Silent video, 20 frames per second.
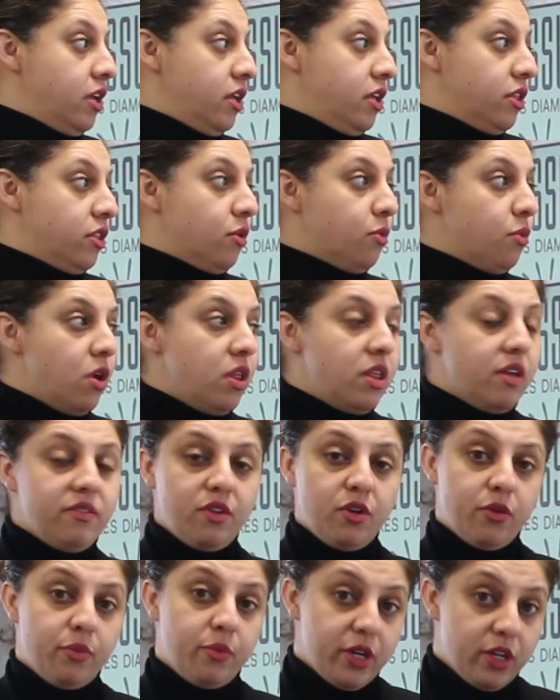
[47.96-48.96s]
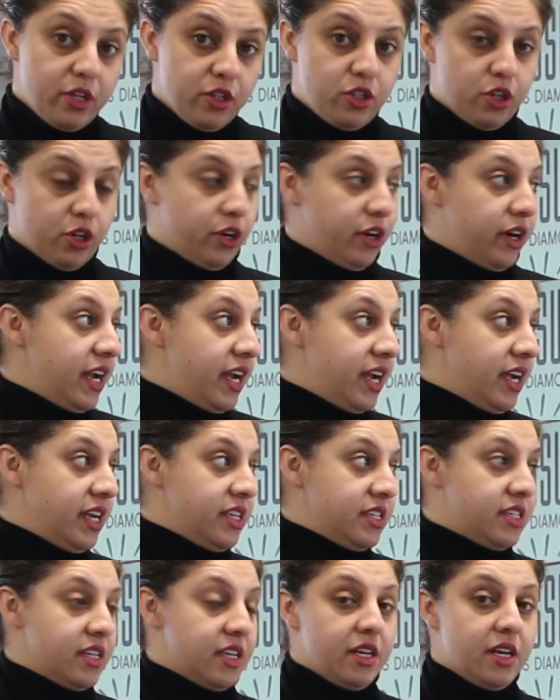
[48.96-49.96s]
The role of your realtor
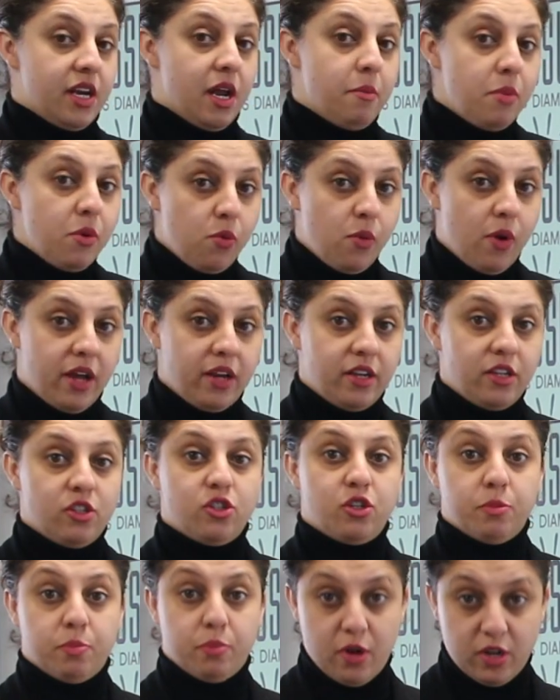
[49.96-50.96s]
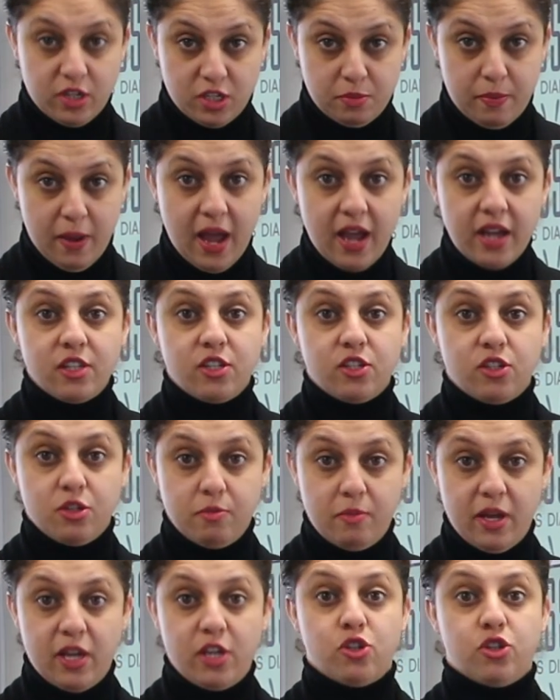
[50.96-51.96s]
is, number one, to prospect to
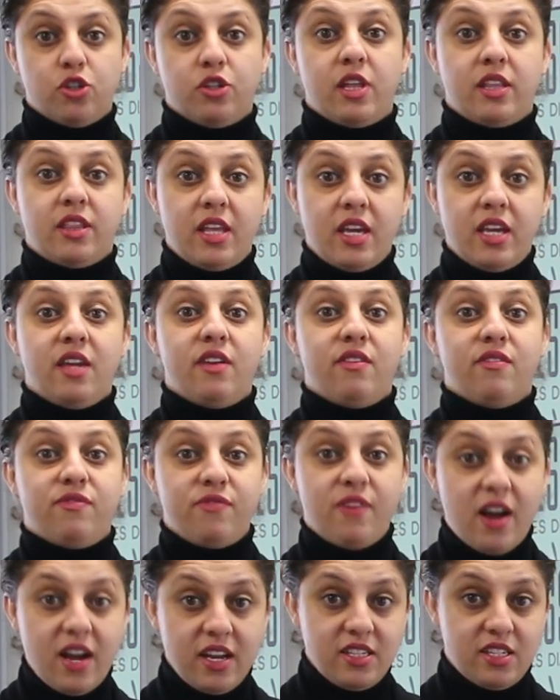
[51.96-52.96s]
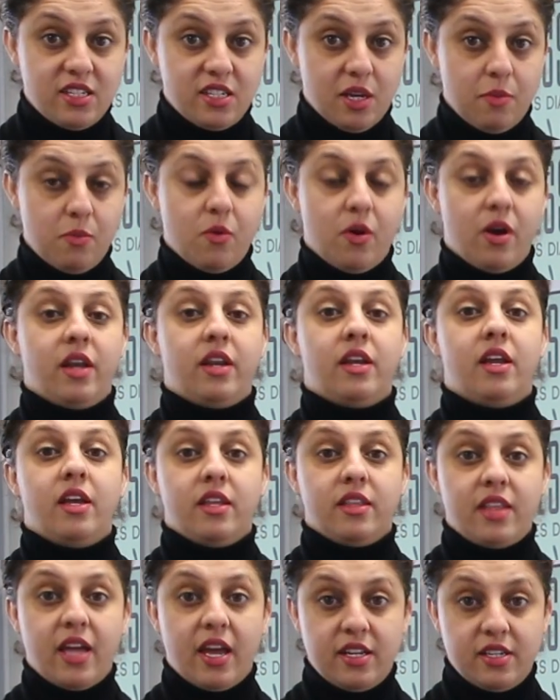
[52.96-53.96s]
make sure that they can find someone
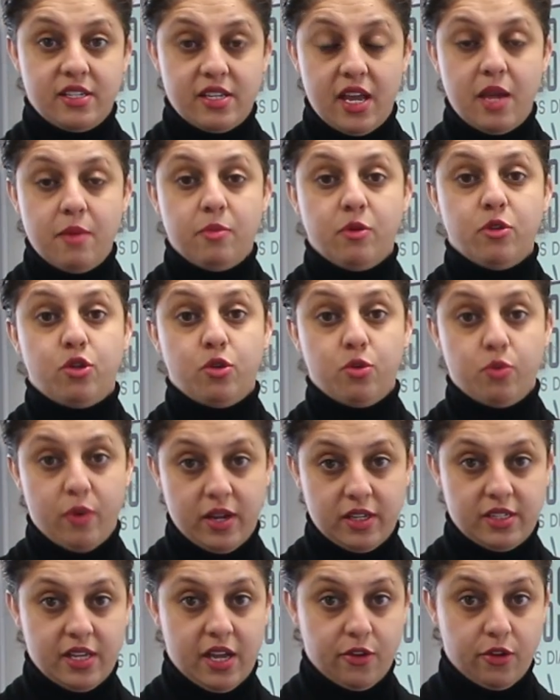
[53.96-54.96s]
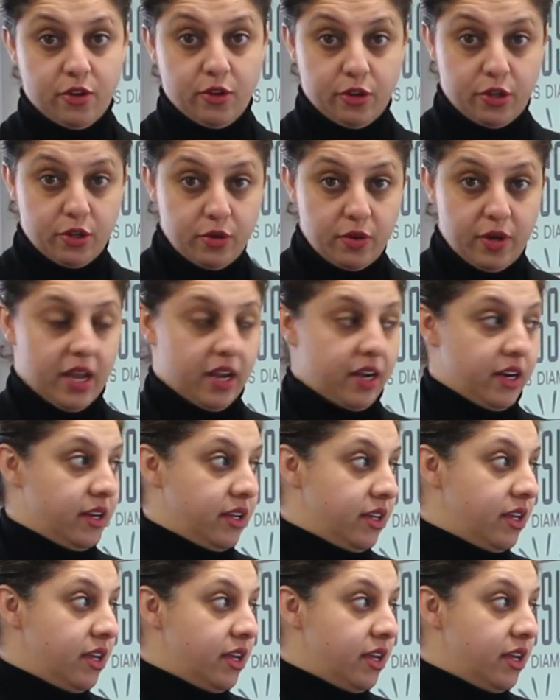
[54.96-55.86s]
that is able to rent out your unit.